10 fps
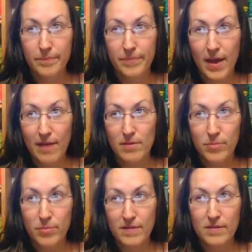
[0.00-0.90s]
haven't
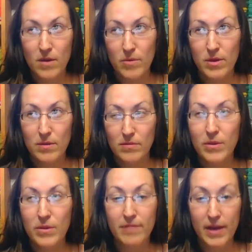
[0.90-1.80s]
pressed going, so
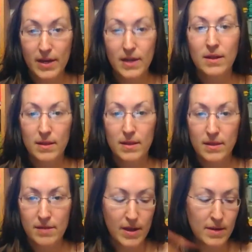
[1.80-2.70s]
invited. The
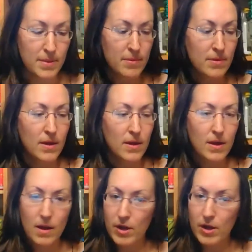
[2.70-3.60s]
invited people,
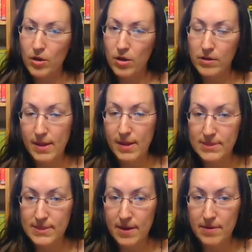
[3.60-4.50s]
I write all their names
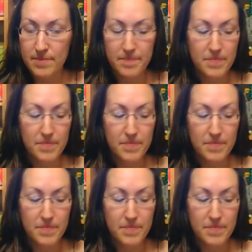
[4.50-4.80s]
down.